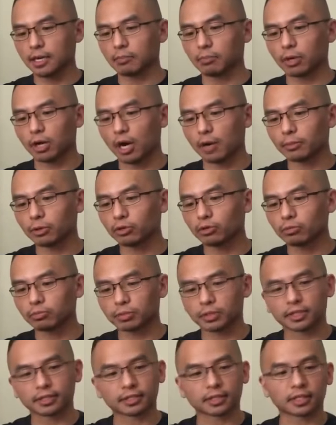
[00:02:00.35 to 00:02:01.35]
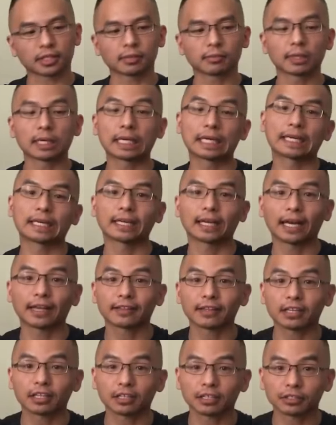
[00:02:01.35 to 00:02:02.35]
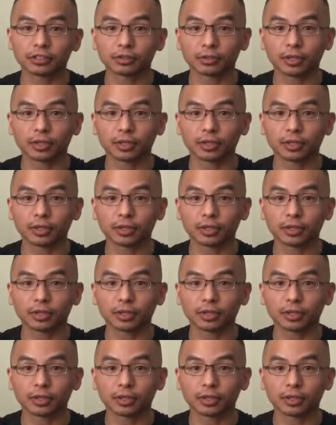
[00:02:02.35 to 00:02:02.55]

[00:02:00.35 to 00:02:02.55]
Pommel because I think it looks